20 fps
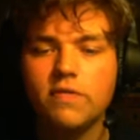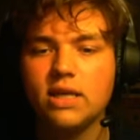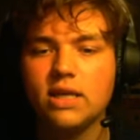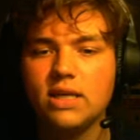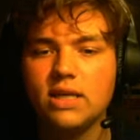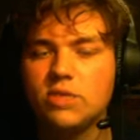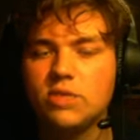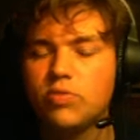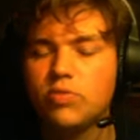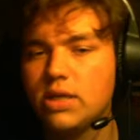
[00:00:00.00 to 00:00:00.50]
The
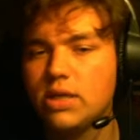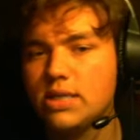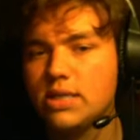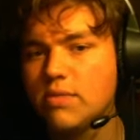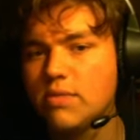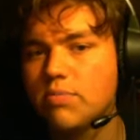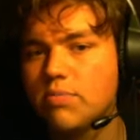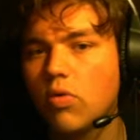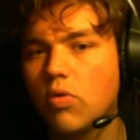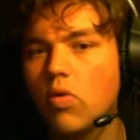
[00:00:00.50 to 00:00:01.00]
idea is pretty
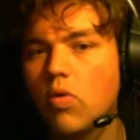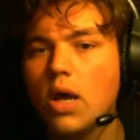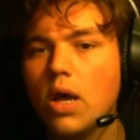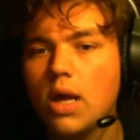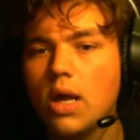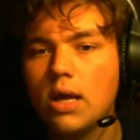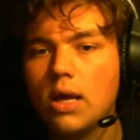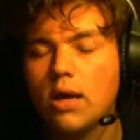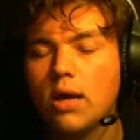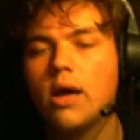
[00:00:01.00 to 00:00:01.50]
simple.
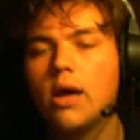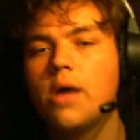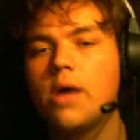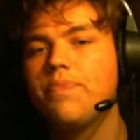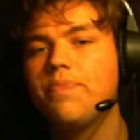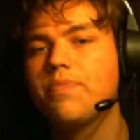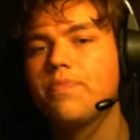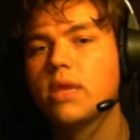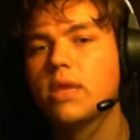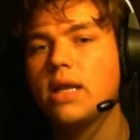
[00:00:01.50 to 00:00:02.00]

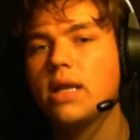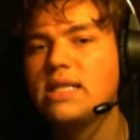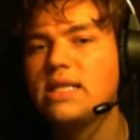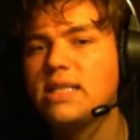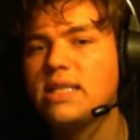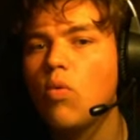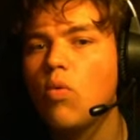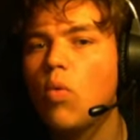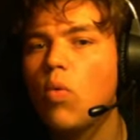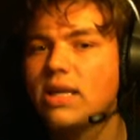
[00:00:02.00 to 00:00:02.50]
Let's
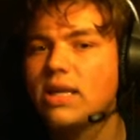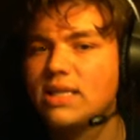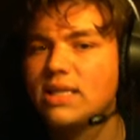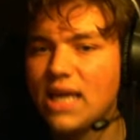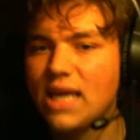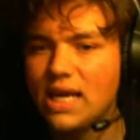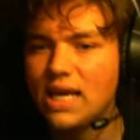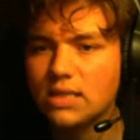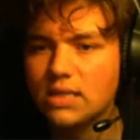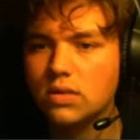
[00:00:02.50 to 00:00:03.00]
say white
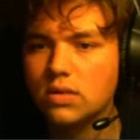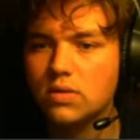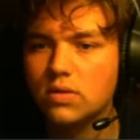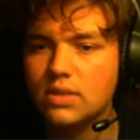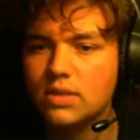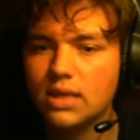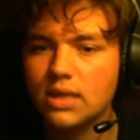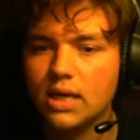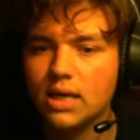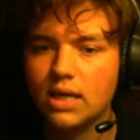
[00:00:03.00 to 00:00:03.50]

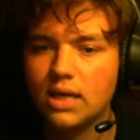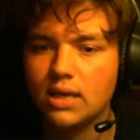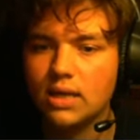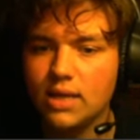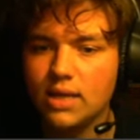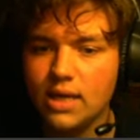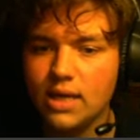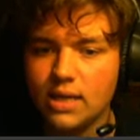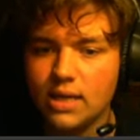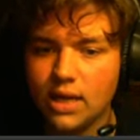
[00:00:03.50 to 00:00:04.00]
castles,
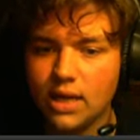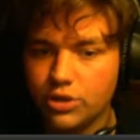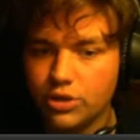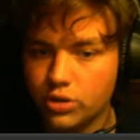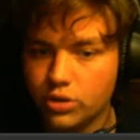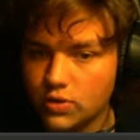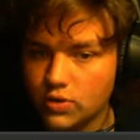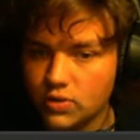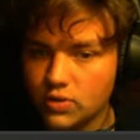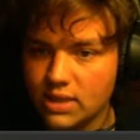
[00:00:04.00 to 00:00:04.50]
then I
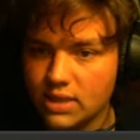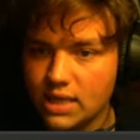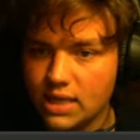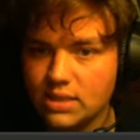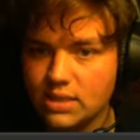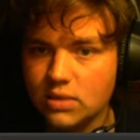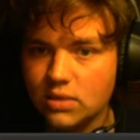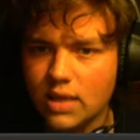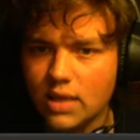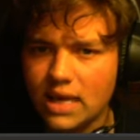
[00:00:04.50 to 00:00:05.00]
should also
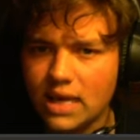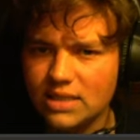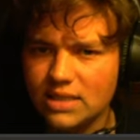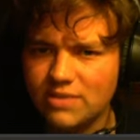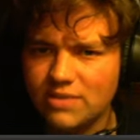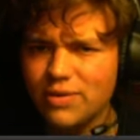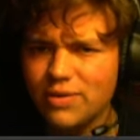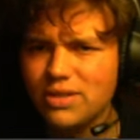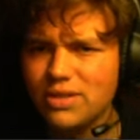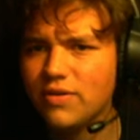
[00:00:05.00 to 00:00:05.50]
castle, and
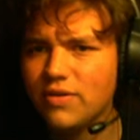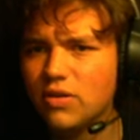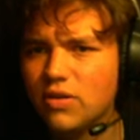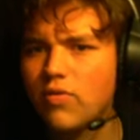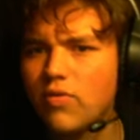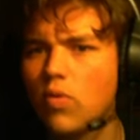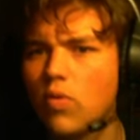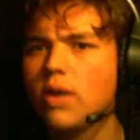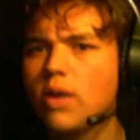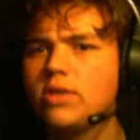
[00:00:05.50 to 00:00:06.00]
it's very
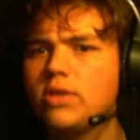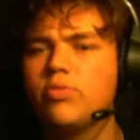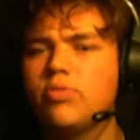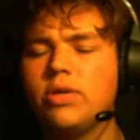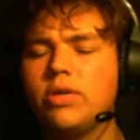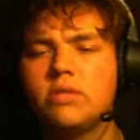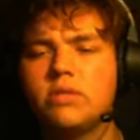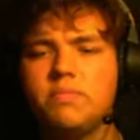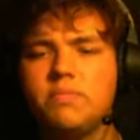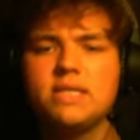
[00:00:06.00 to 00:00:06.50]
difficult for white to
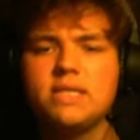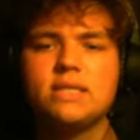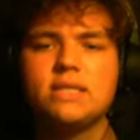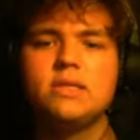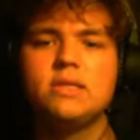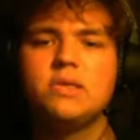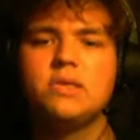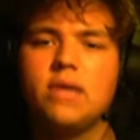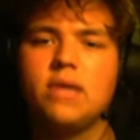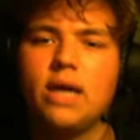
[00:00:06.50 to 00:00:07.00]
bring the
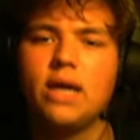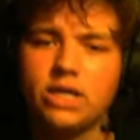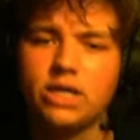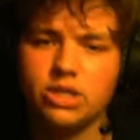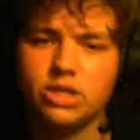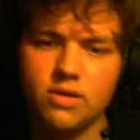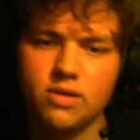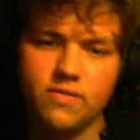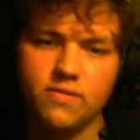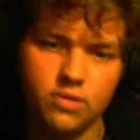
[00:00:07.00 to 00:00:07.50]
pieces into the
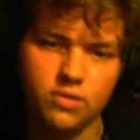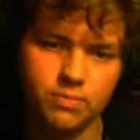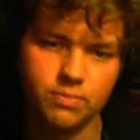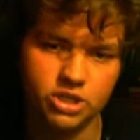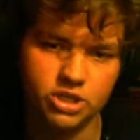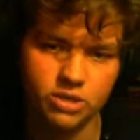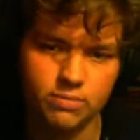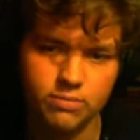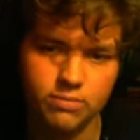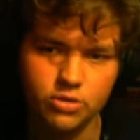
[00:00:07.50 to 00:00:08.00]
action. If the
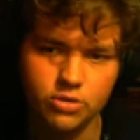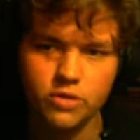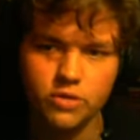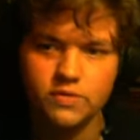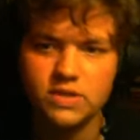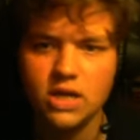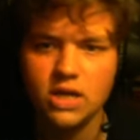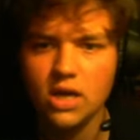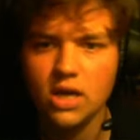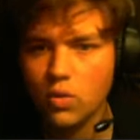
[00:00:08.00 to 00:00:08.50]
bishop
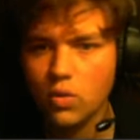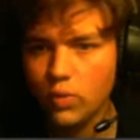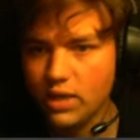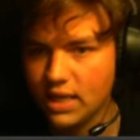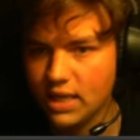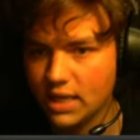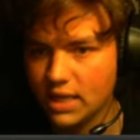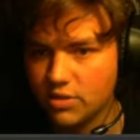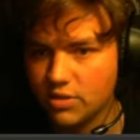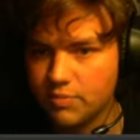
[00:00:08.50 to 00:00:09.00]
moves, we
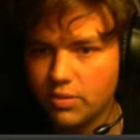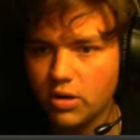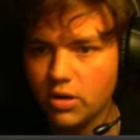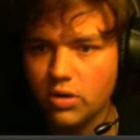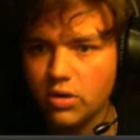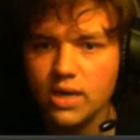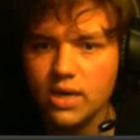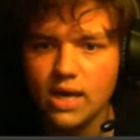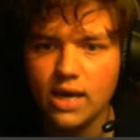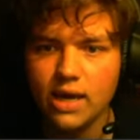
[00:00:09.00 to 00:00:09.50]
get the
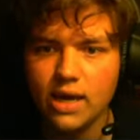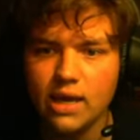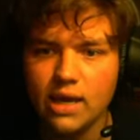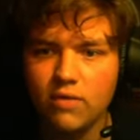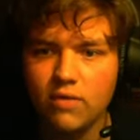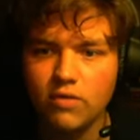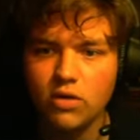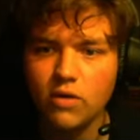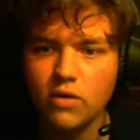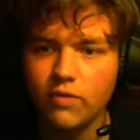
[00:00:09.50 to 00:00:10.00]
pawn, and
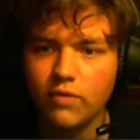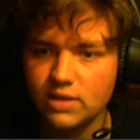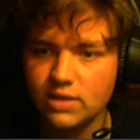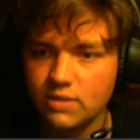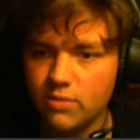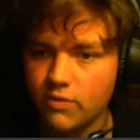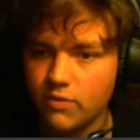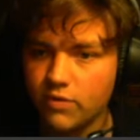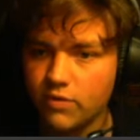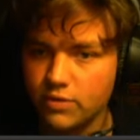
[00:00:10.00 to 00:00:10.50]
if you go, for
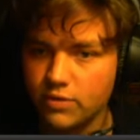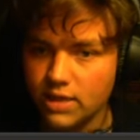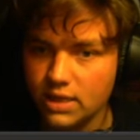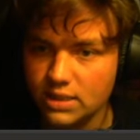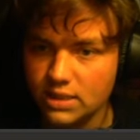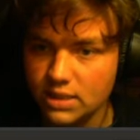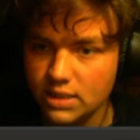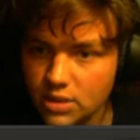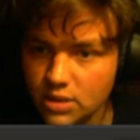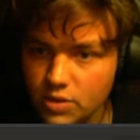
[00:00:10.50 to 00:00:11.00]
example, for
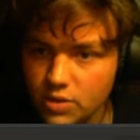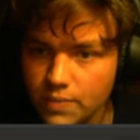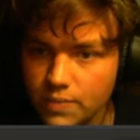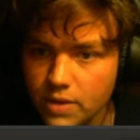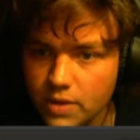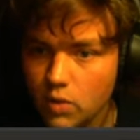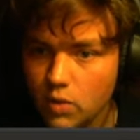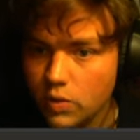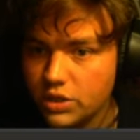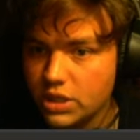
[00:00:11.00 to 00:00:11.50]
knight d2,
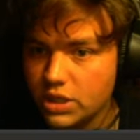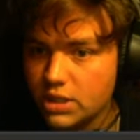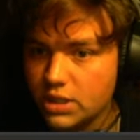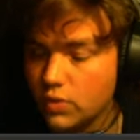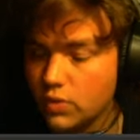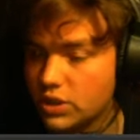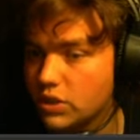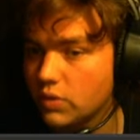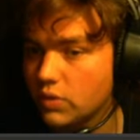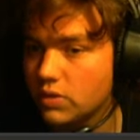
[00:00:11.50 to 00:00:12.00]
which
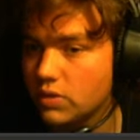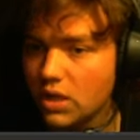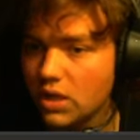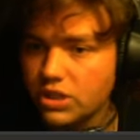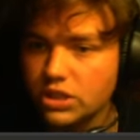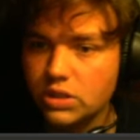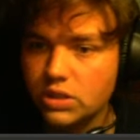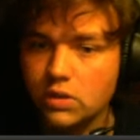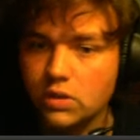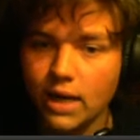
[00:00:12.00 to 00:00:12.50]
looks
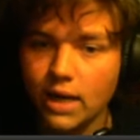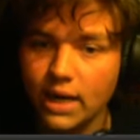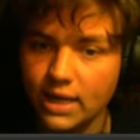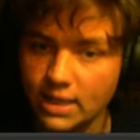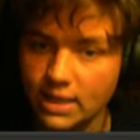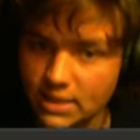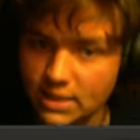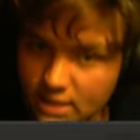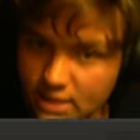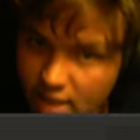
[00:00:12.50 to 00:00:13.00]
logical, I
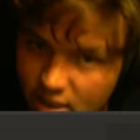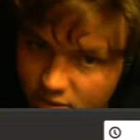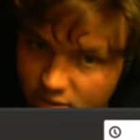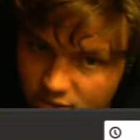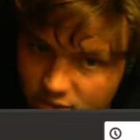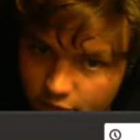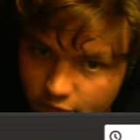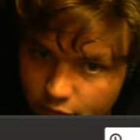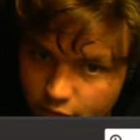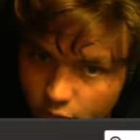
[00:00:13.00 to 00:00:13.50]
can take
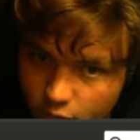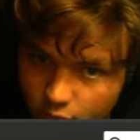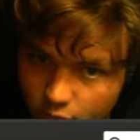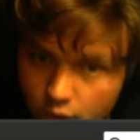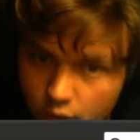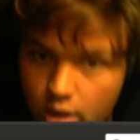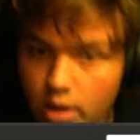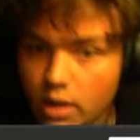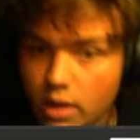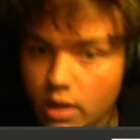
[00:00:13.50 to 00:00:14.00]
on d4.
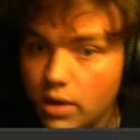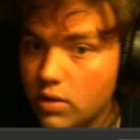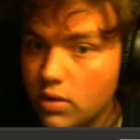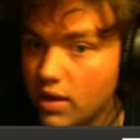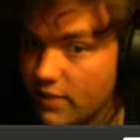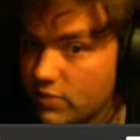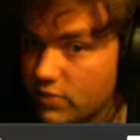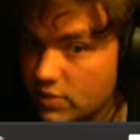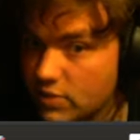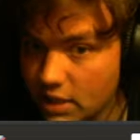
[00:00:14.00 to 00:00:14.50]
You
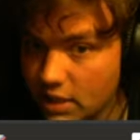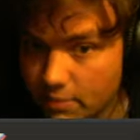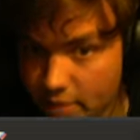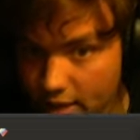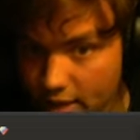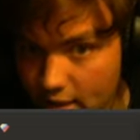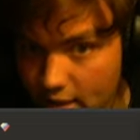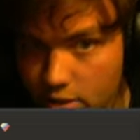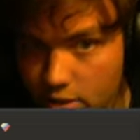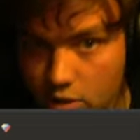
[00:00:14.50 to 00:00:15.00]
have to take
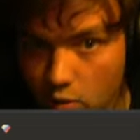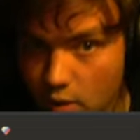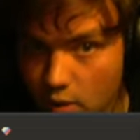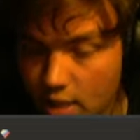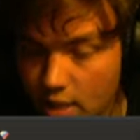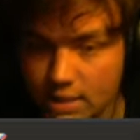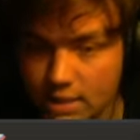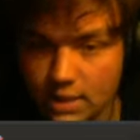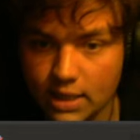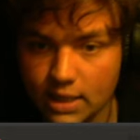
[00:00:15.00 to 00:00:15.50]
back,
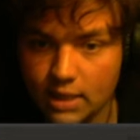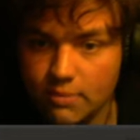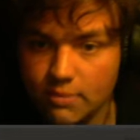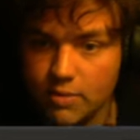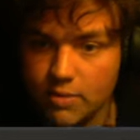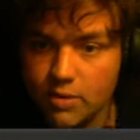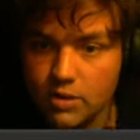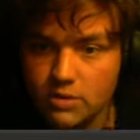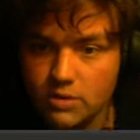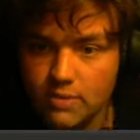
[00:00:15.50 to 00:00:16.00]
otherwise I get
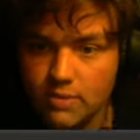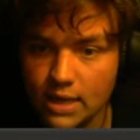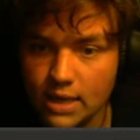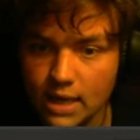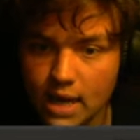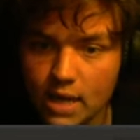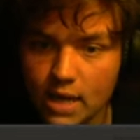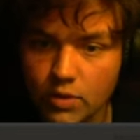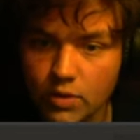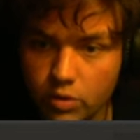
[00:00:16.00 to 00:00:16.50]
my pawns back,
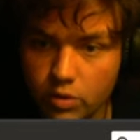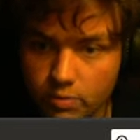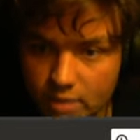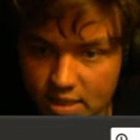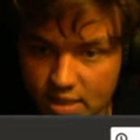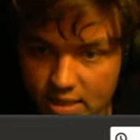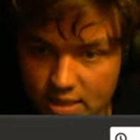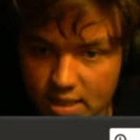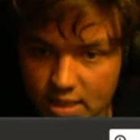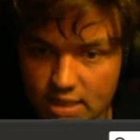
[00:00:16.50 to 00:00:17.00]
and rook
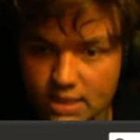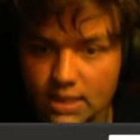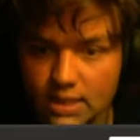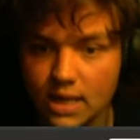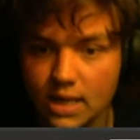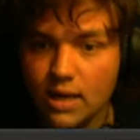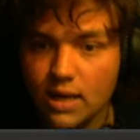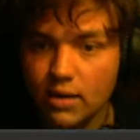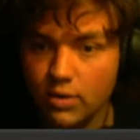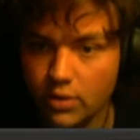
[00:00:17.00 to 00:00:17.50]
b6,
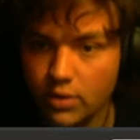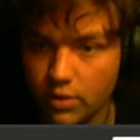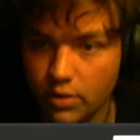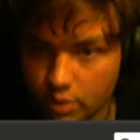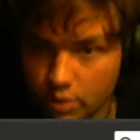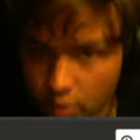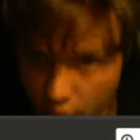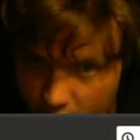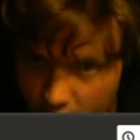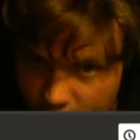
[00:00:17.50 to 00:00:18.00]

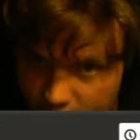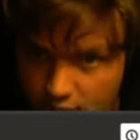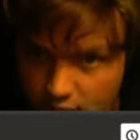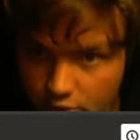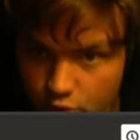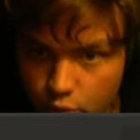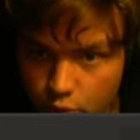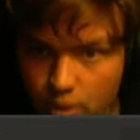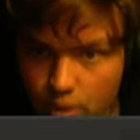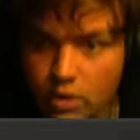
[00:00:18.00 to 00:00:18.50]
harassing
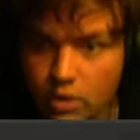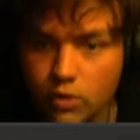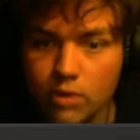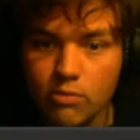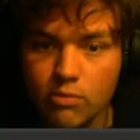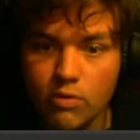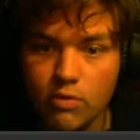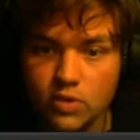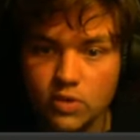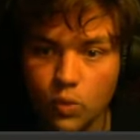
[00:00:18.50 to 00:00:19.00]
the
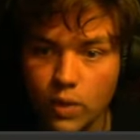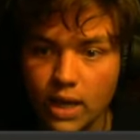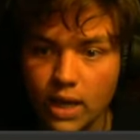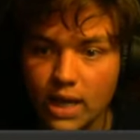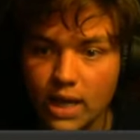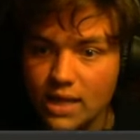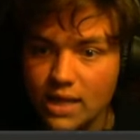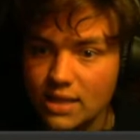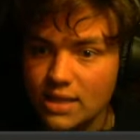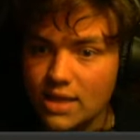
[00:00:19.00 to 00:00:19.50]
queen moves
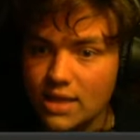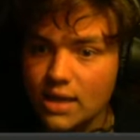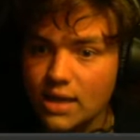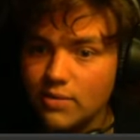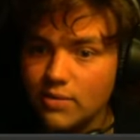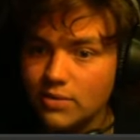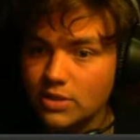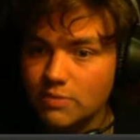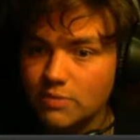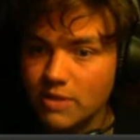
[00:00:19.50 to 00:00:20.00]
away, and
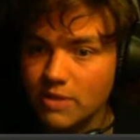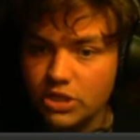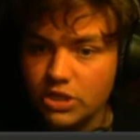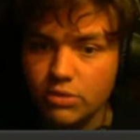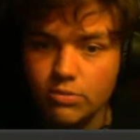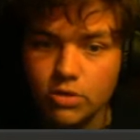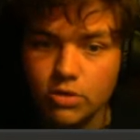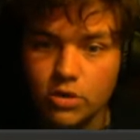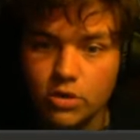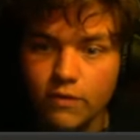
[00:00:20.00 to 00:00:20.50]
now a
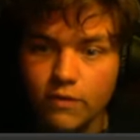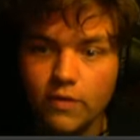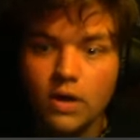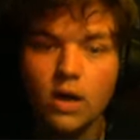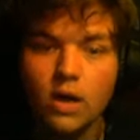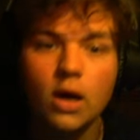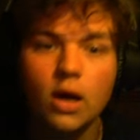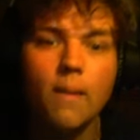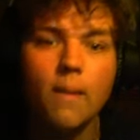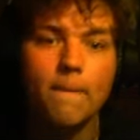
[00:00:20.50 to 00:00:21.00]
special move,
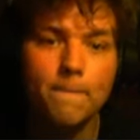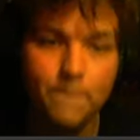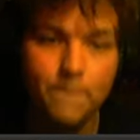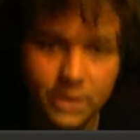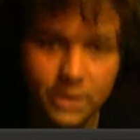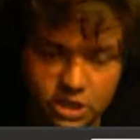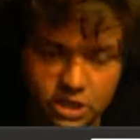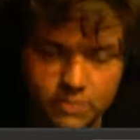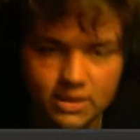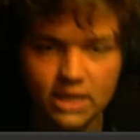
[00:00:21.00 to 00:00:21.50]

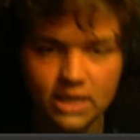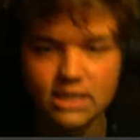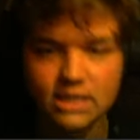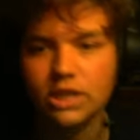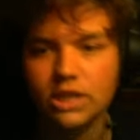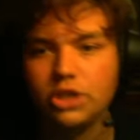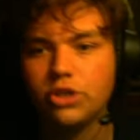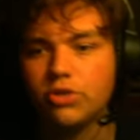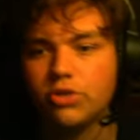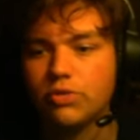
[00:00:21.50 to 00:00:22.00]
bishop takes
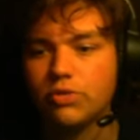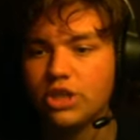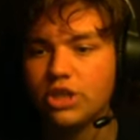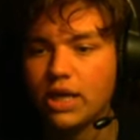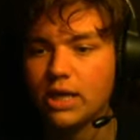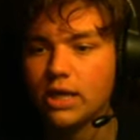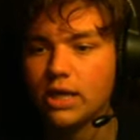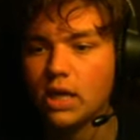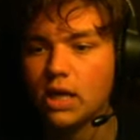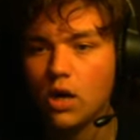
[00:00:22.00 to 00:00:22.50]
h2
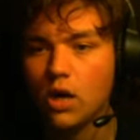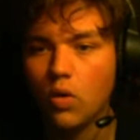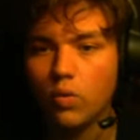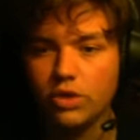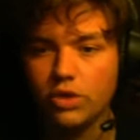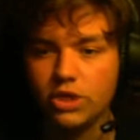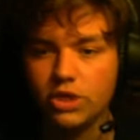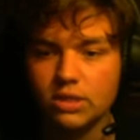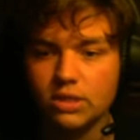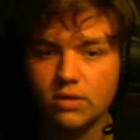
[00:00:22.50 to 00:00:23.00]
check,
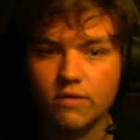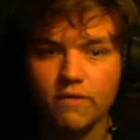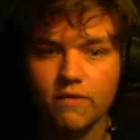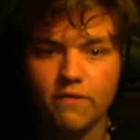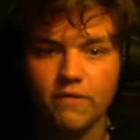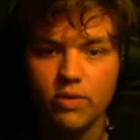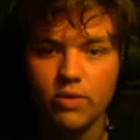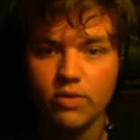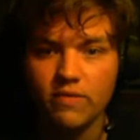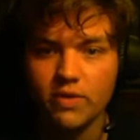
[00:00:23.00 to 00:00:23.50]
which is a
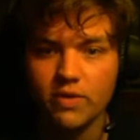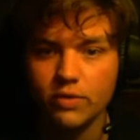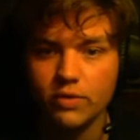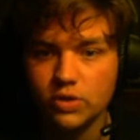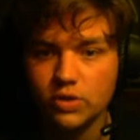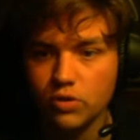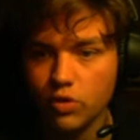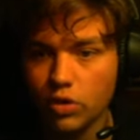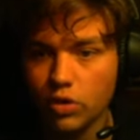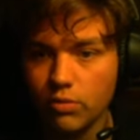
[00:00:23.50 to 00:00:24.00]
very
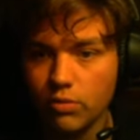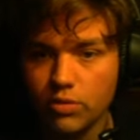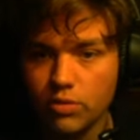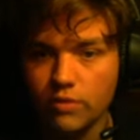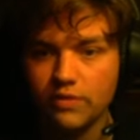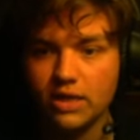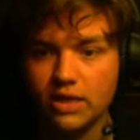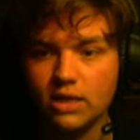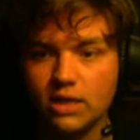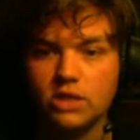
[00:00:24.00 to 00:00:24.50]
strong
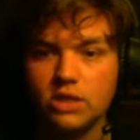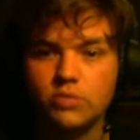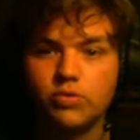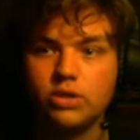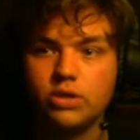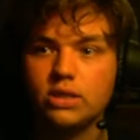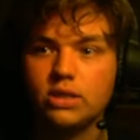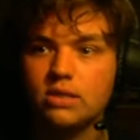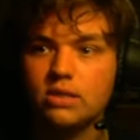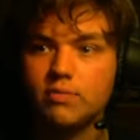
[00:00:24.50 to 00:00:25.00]
move. The idea is
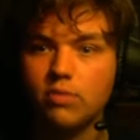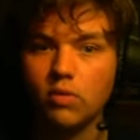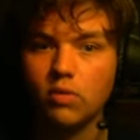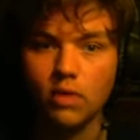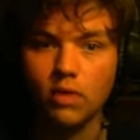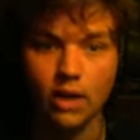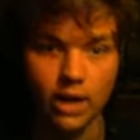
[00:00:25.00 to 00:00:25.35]
pretty simple.